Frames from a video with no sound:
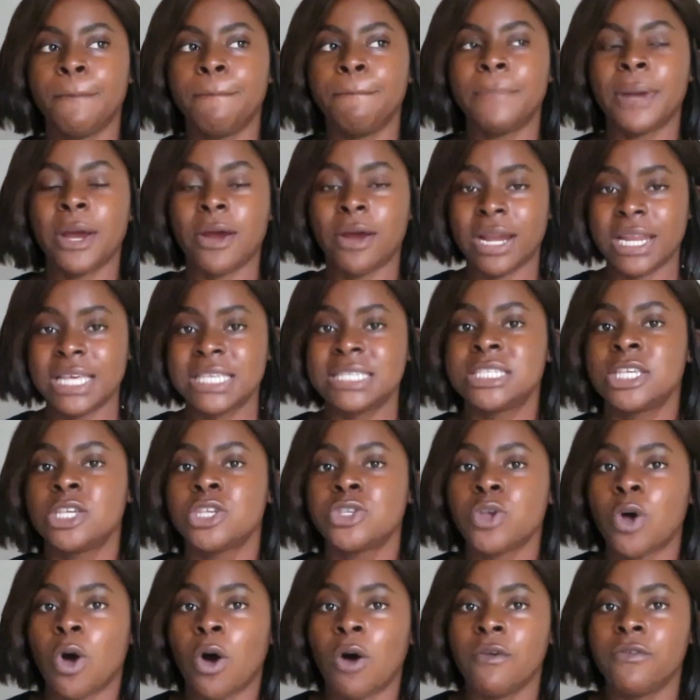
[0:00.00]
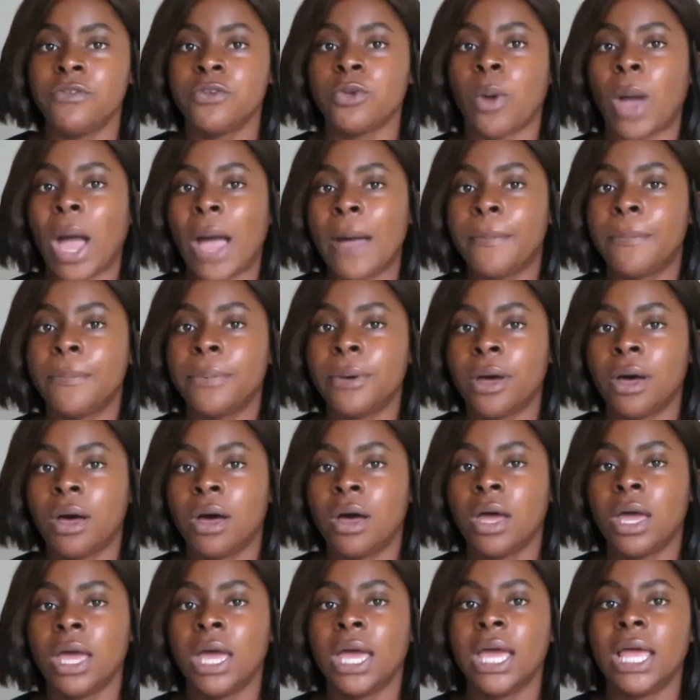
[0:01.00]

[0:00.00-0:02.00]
paralysis of your upper